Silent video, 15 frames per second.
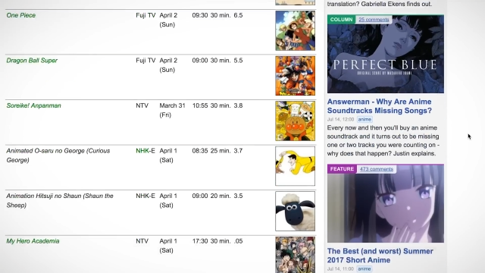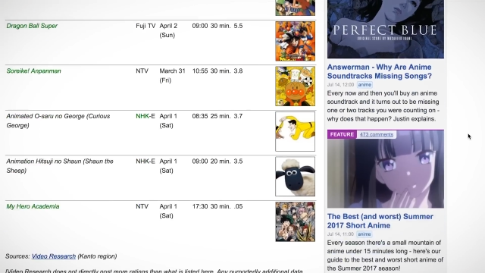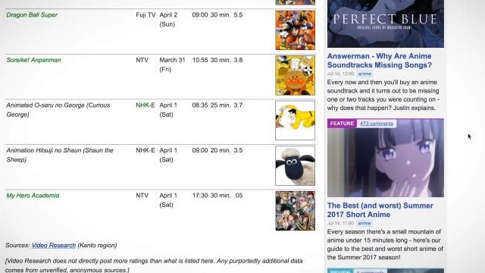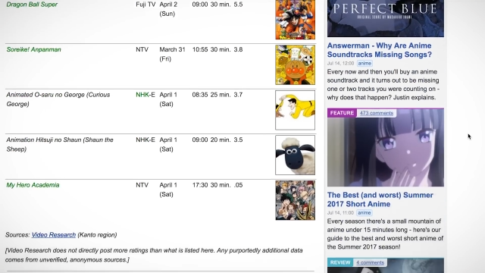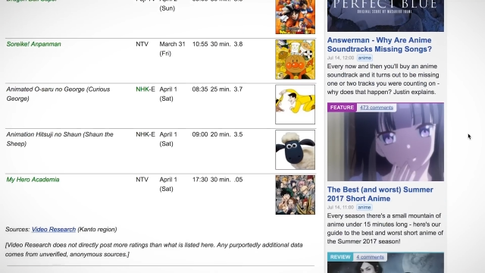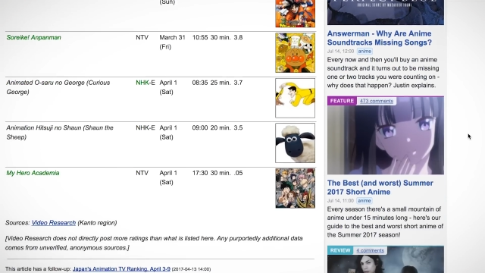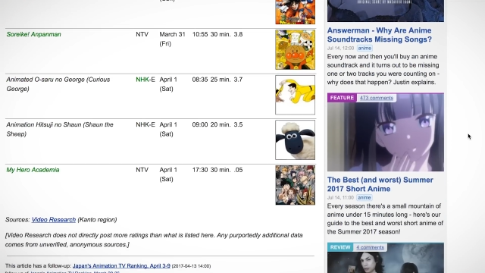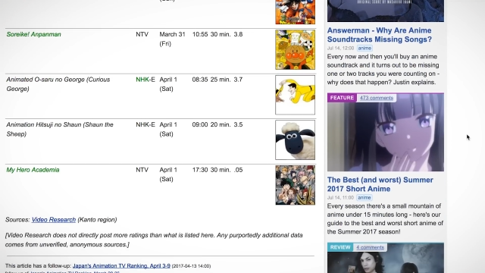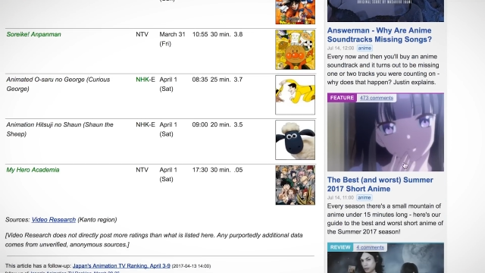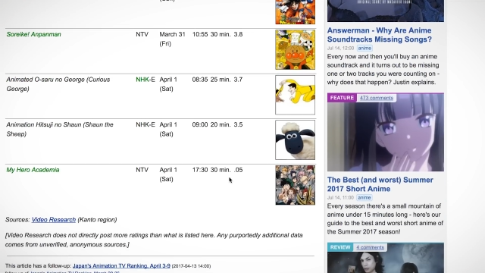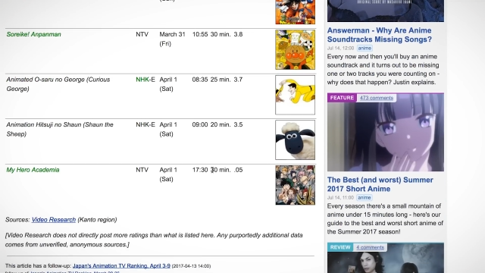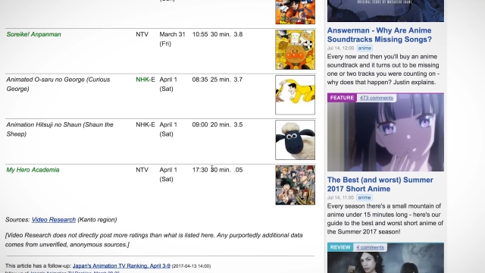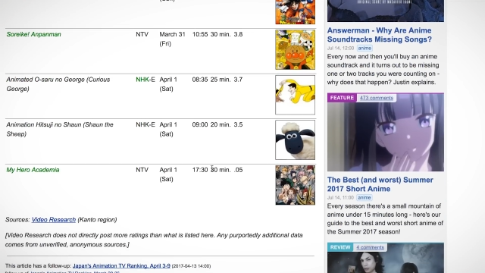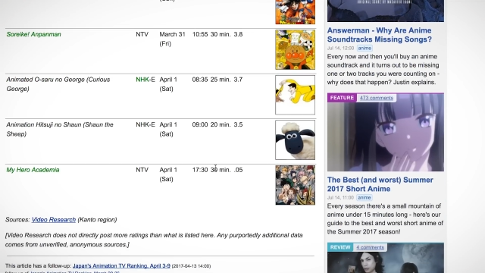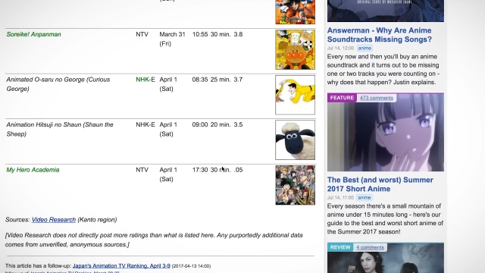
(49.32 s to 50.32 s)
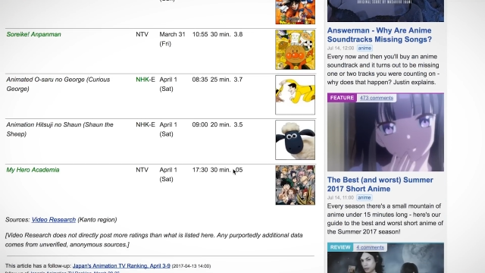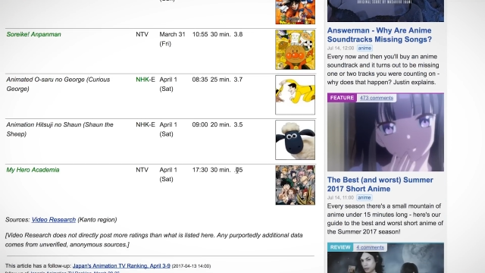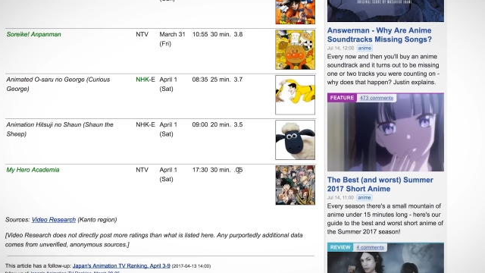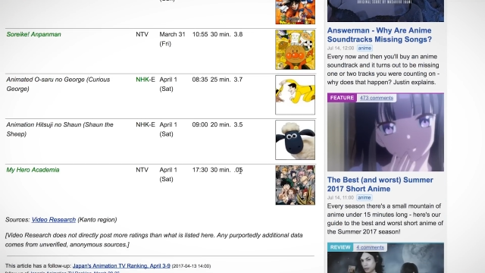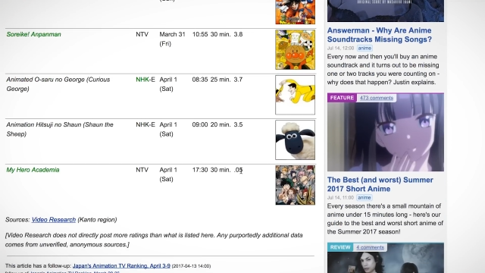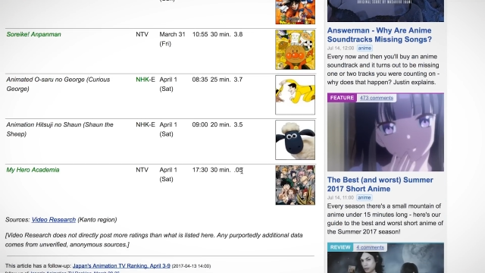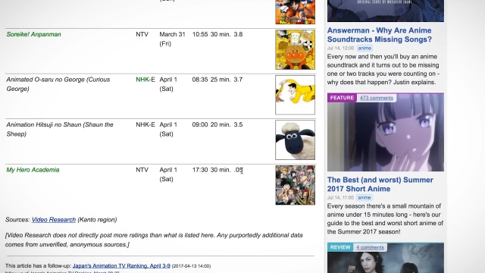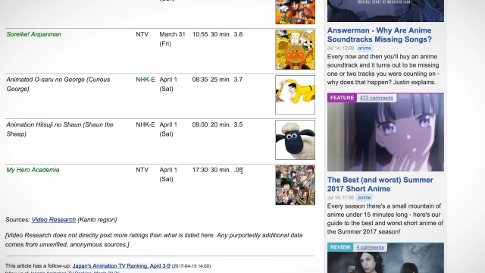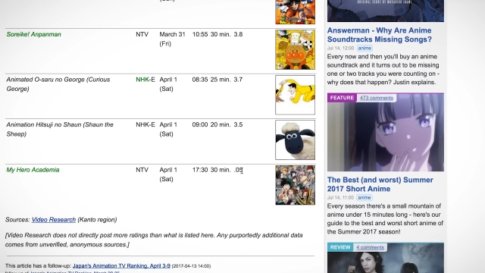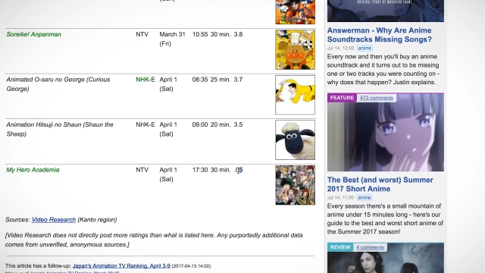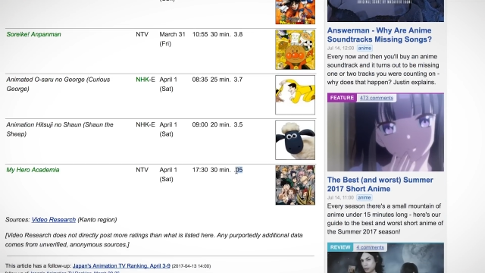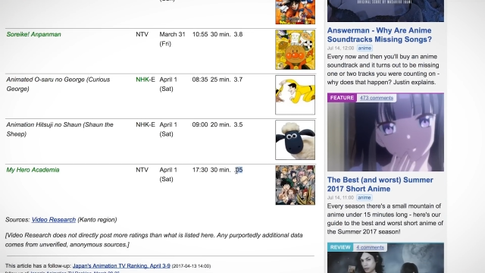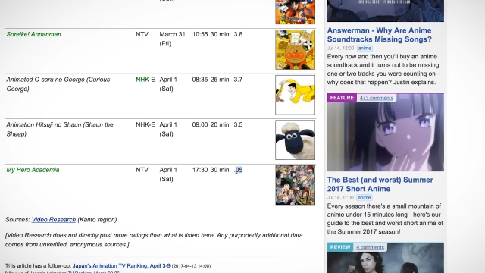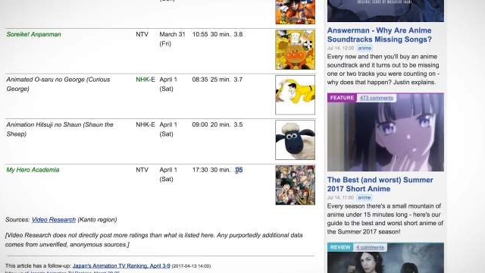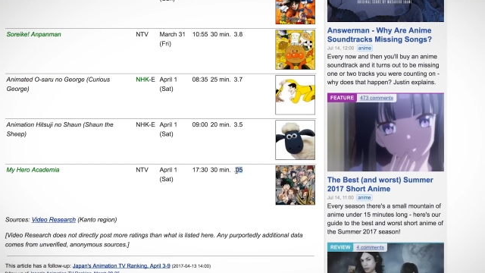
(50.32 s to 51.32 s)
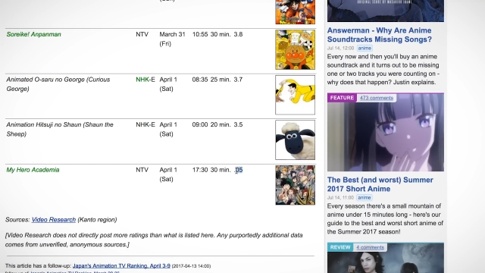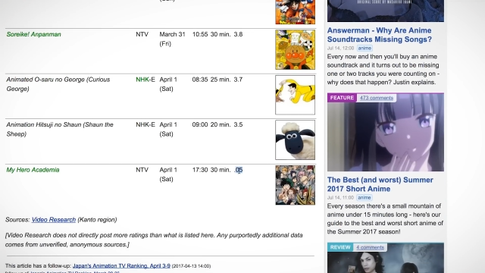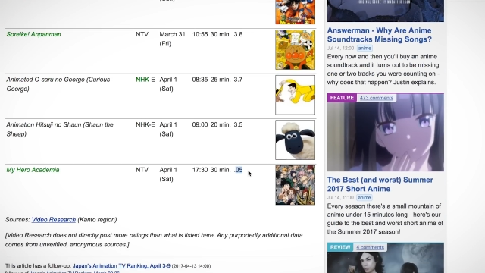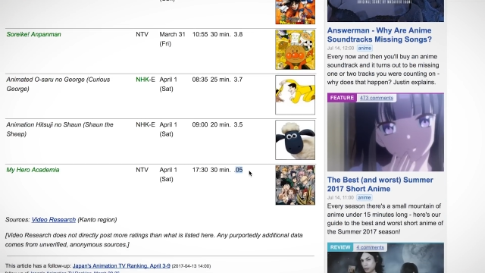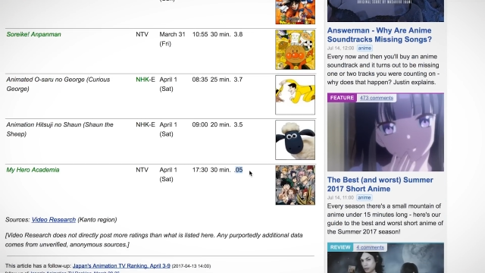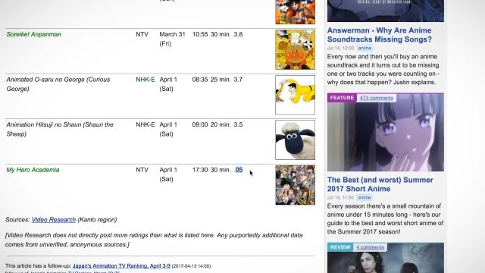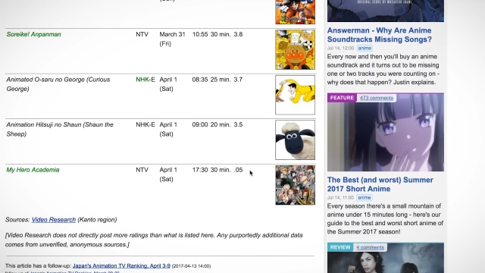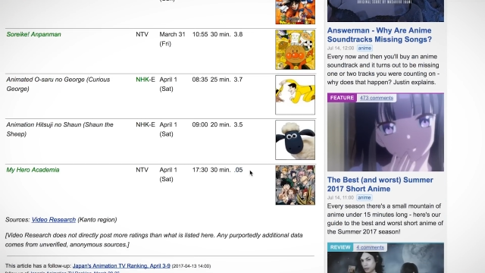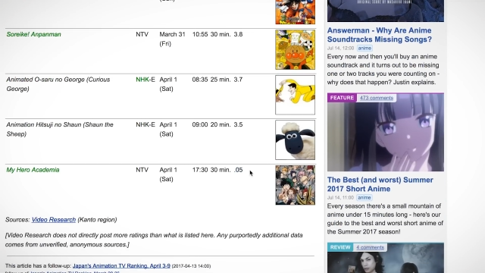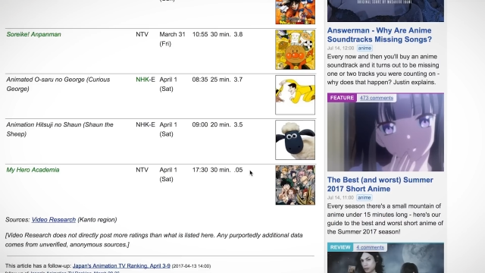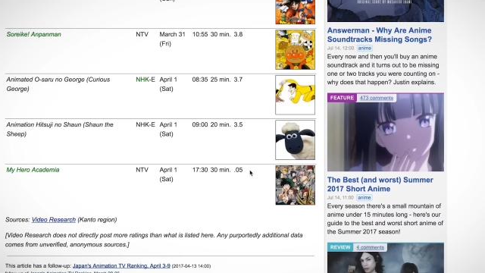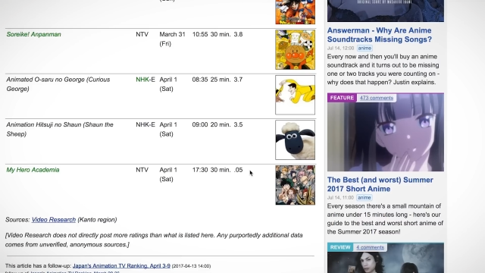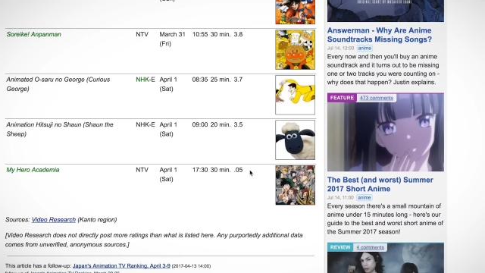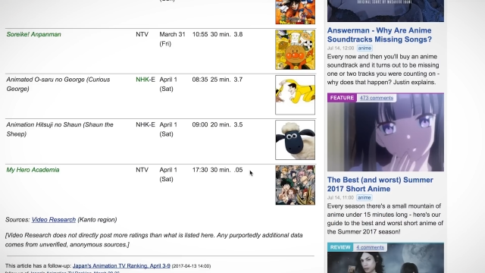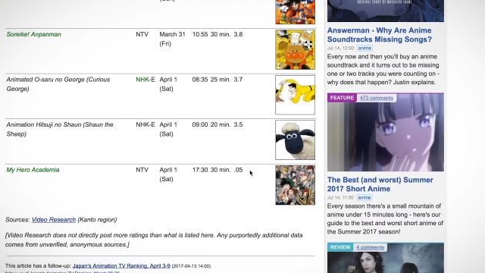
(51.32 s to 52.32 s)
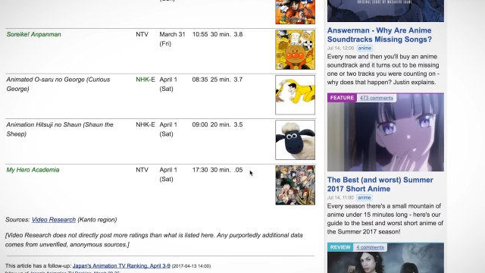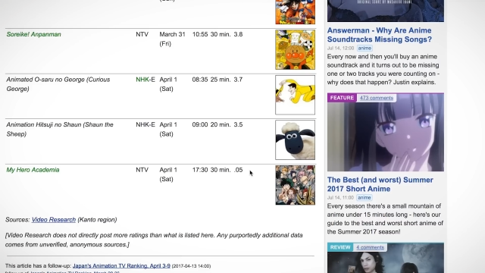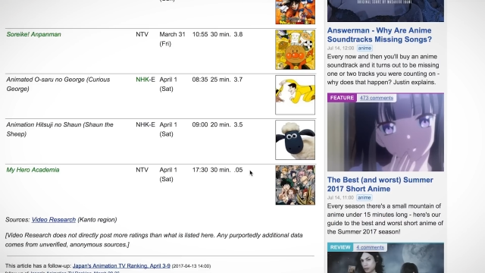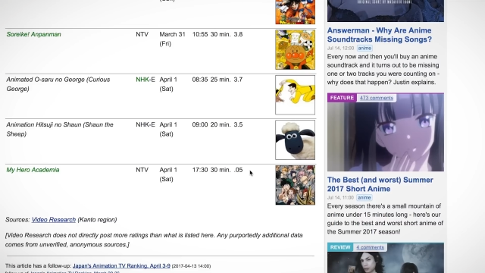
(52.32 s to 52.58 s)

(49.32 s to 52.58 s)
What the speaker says: (no speaker visible)